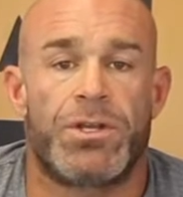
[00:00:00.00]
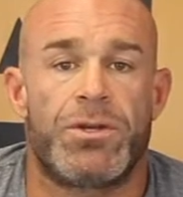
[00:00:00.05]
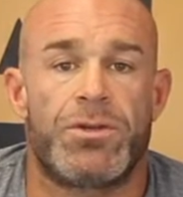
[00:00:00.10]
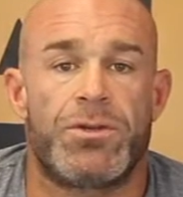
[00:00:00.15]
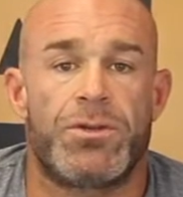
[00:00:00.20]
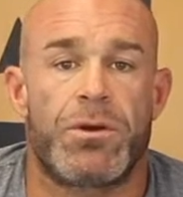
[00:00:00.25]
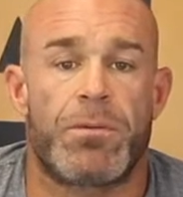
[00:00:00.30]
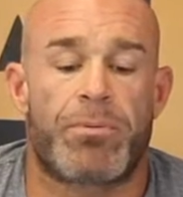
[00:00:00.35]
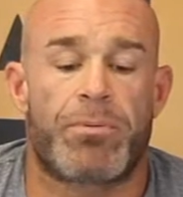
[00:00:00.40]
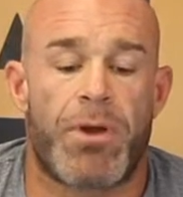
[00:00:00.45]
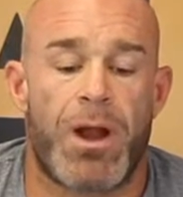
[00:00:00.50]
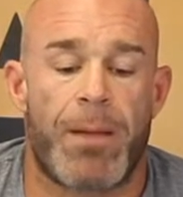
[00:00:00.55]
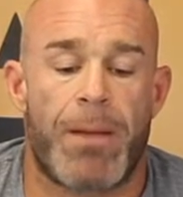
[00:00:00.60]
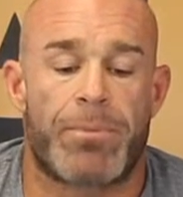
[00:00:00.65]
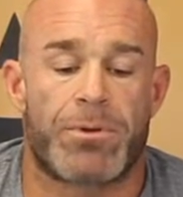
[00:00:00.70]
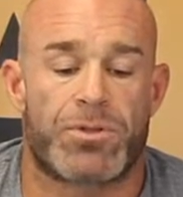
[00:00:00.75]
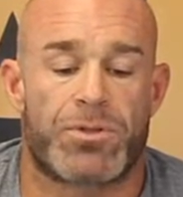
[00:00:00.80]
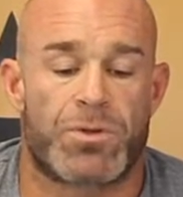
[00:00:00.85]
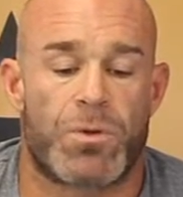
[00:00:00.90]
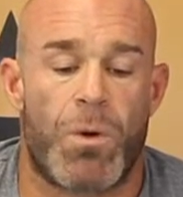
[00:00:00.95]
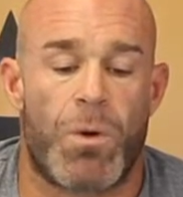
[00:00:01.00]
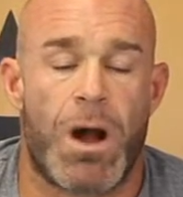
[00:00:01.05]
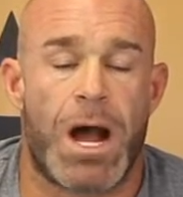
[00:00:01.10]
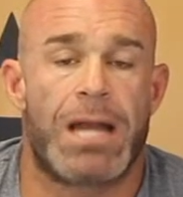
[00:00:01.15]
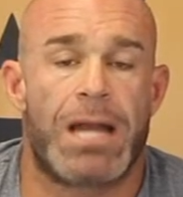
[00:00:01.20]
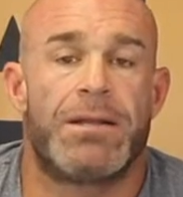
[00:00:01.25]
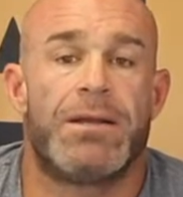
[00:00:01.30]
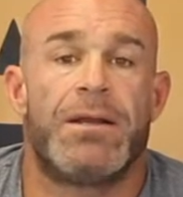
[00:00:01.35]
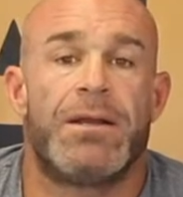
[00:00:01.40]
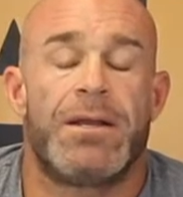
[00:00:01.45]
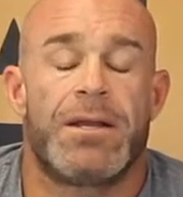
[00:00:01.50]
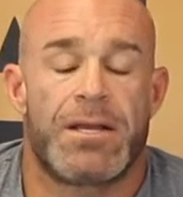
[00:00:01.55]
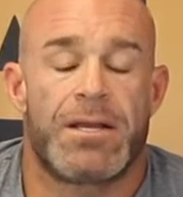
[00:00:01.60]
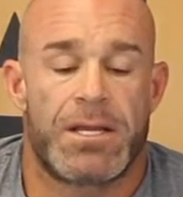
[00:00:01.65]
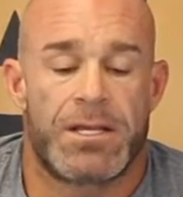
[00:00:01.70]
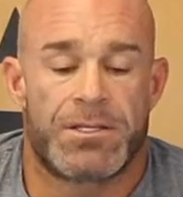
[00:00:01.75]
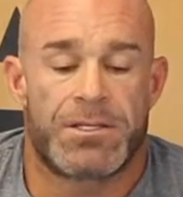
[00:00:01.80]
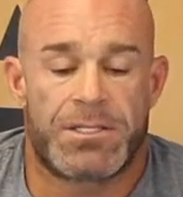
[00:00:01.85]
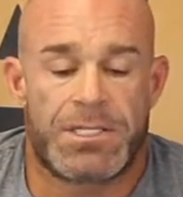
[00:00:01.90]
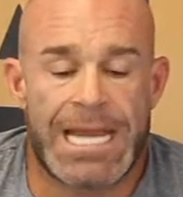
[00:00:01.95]
you do a proper squat,
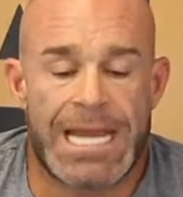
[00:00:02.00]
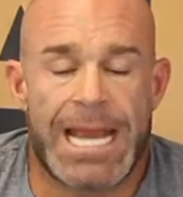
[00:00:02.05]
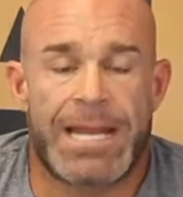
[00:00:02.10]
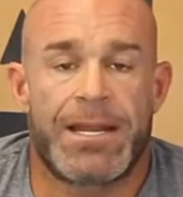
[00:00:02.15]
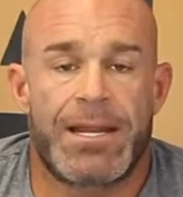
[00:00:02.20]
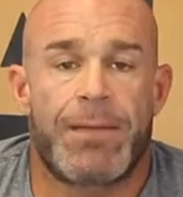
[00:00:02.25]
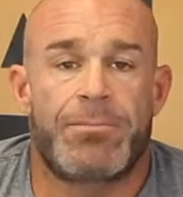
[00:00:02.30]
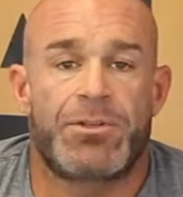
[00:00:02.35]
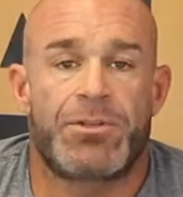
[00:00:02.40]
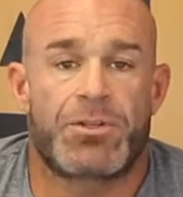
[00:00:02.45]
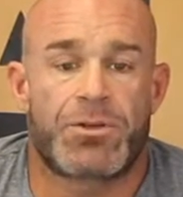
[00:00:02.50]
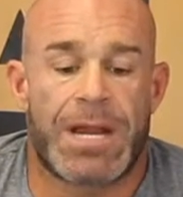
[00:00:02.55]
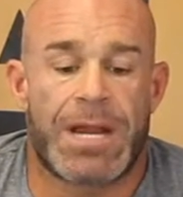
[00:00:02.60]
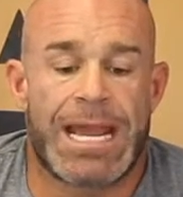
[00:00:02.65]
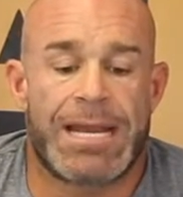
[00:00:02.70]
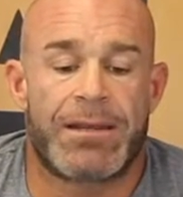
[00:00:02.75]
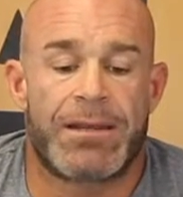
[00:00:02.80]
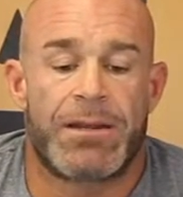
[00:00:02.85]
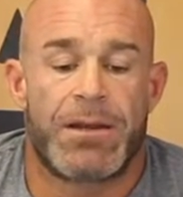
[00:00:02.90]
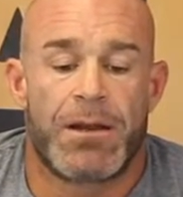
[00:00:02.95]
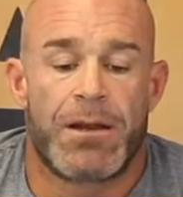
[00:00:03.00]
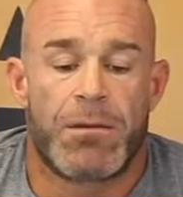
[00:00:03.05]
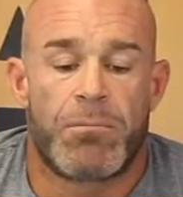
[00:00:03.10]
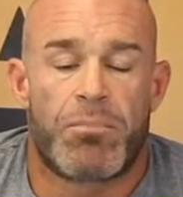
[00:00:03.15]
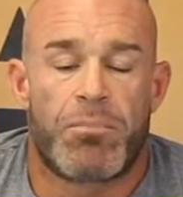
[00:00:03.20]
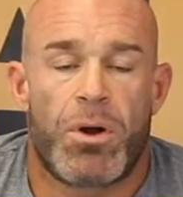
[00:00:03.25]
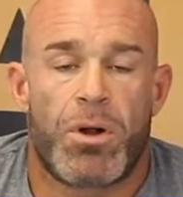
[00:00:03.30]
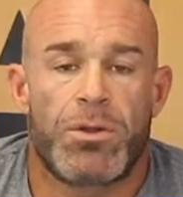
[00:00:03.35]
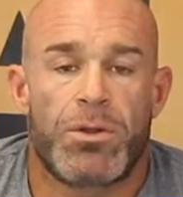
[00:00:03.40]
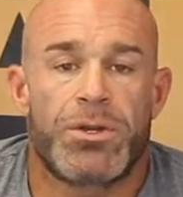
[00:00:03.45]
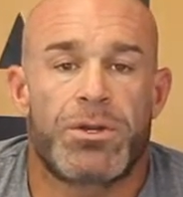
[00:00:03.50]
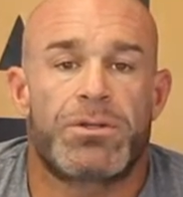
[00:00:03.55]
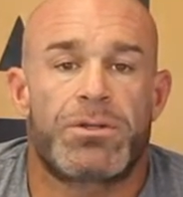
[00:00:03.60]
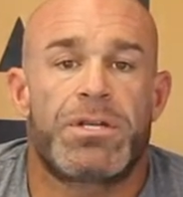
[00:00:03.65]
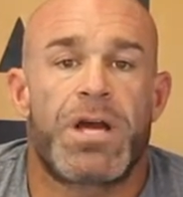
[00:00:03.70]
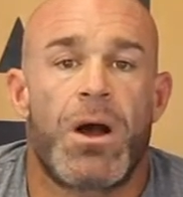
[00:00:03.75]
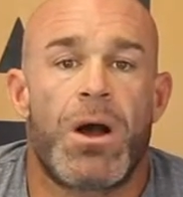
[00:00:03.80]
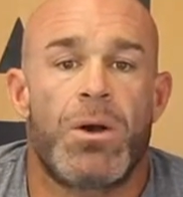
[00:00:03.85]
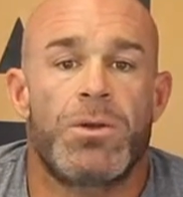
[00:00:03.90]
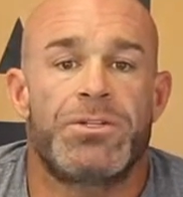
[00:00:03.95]
stand up straight, pull your
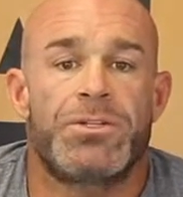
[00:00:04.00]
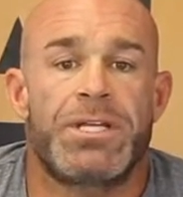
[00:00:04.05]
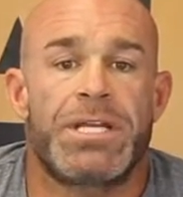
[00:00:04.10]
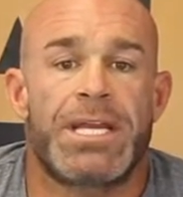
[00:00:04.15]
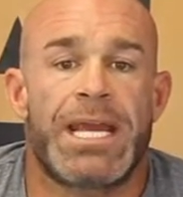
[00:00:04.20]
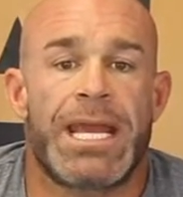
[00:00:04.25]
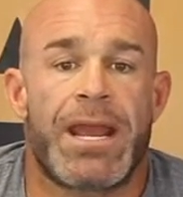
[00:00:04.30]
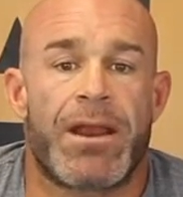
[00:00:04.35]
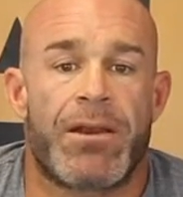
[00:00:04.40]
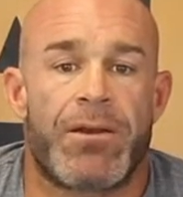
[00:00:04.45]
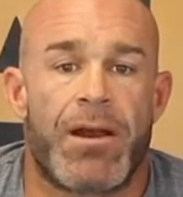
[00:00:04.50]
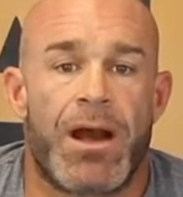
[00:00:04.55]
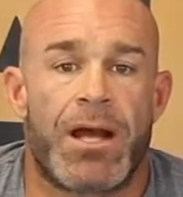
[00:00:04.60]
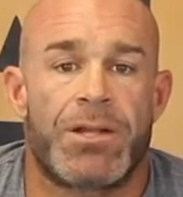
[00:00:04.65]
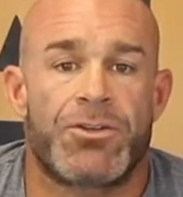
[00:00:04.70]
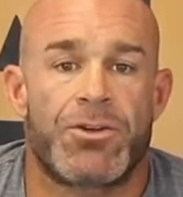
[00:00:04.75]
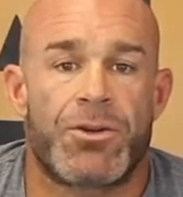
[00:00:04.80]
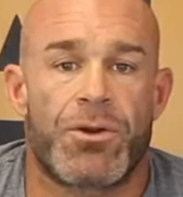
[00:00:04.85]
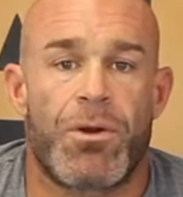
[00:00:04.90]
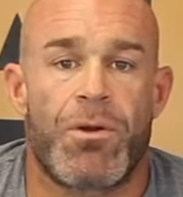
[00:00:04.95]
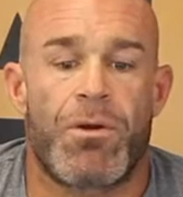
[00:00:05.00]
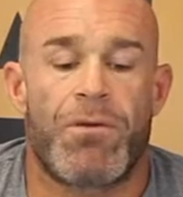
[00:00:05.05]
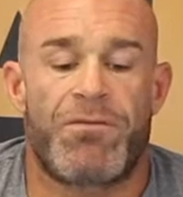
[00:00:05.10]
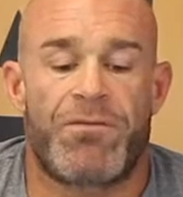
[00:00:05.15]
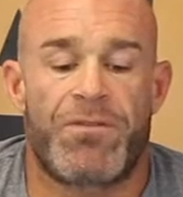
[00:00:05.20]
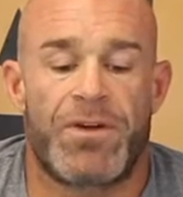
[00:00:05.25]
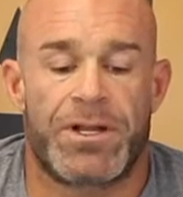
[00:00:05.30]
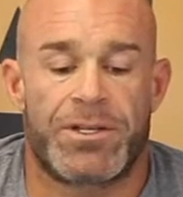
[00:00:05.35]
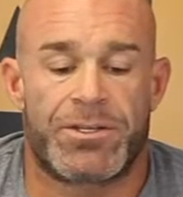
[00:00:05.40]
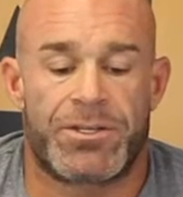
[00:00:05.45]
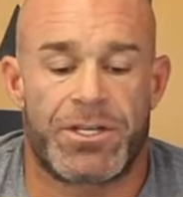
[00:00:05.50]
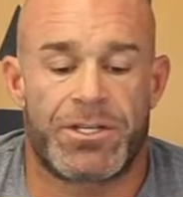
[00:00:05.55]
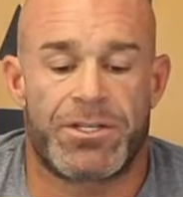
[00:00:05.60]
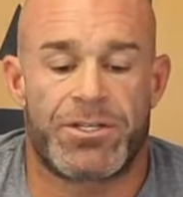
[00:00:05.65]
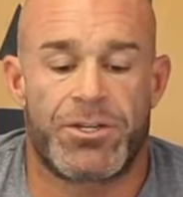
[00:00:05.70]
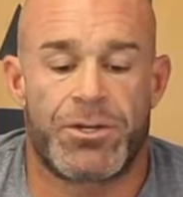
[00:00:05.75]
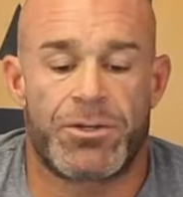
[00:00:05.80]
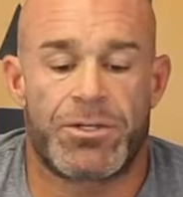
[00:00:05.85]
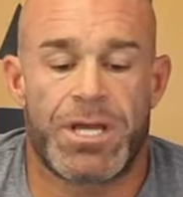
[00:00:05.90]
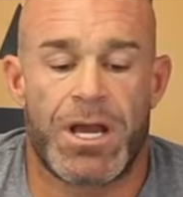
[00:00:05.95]
toes in the air, not your whole foot,
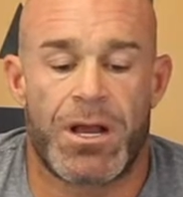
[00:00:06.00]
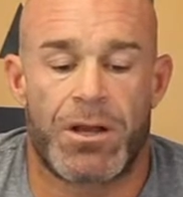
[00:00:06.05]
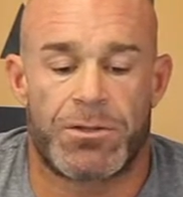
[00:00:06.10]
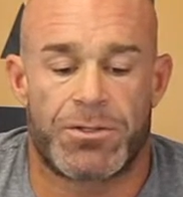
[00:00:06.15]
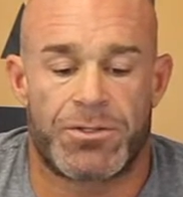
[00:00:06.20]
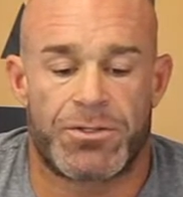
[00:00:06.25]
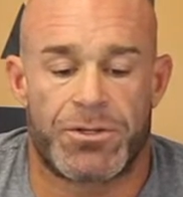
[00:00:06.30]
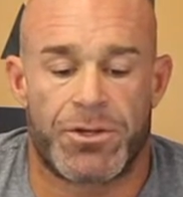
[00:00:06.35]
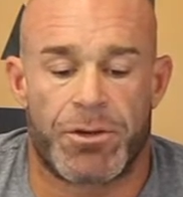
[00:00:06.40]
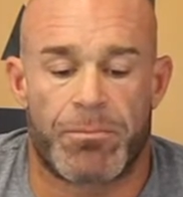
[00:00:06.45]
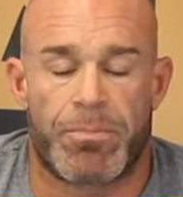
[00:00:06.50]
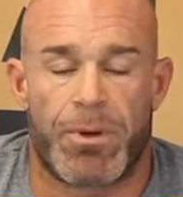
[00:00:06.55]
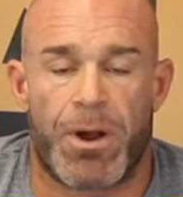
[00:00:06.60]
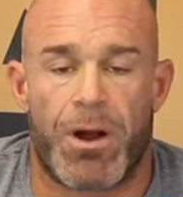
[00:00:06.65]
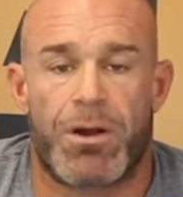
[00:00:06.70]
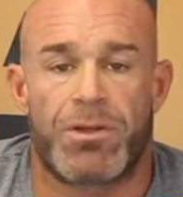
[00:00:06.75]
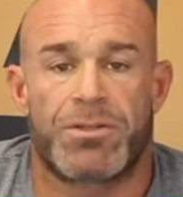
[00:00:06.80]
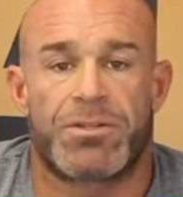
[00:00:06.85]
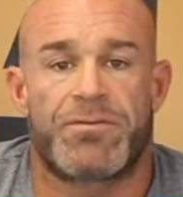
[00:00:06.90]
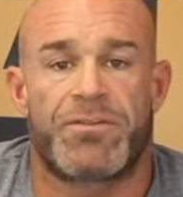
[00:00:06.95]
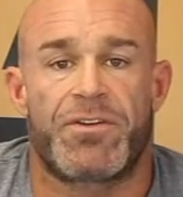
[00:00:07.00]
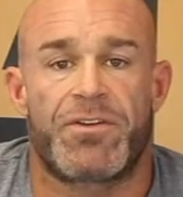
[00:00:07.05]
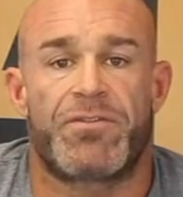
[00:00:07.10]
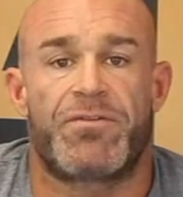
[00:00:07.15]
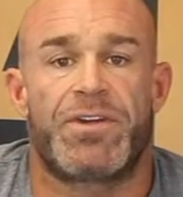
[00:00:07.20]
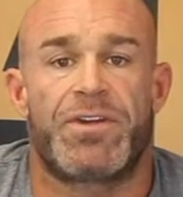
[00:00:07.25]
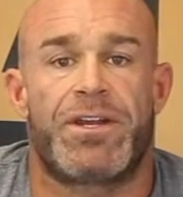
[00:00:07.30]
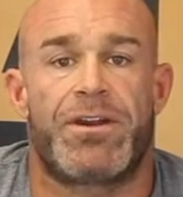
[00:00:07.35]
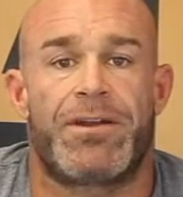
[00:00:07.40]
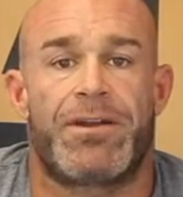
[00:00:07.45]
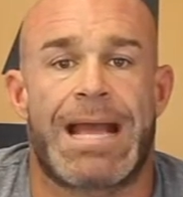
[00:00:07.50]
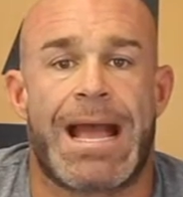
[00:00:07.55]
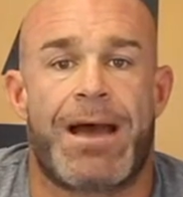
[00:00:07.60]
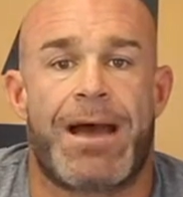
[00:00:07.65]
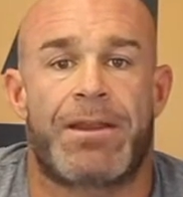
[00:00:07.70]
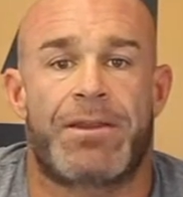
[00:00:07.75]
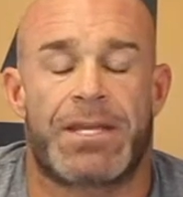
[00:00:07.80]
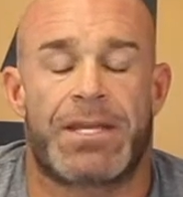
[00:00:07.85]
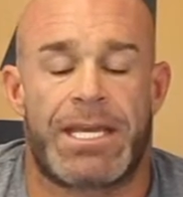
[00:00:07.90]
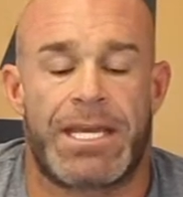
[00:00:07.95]
just your toes. So your balls of your feet are
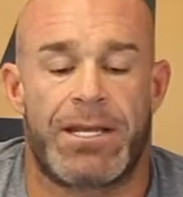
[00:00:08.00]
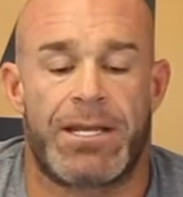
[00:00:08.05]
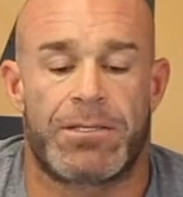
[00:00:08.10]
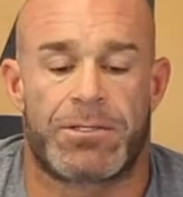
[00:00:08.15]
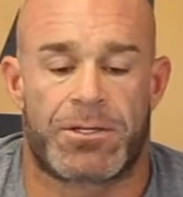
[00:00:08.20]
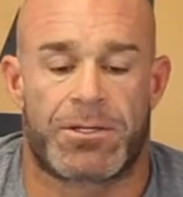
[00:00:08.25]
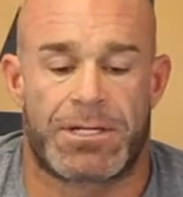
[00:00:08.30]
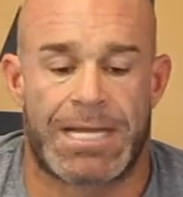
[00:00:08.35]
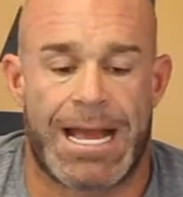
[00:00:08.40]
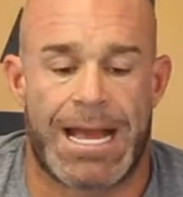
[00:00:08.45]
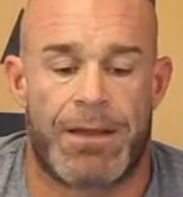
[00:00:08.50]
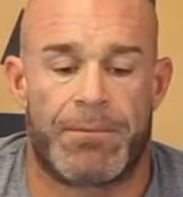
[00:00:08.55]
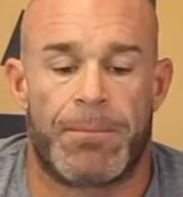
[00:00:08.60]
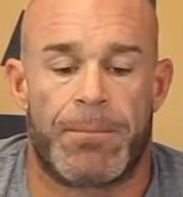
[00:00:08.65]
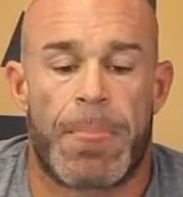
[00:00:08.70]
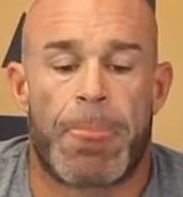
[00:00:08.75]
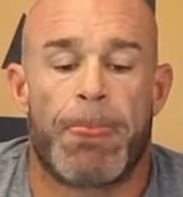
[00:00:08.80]
down and the heels are down.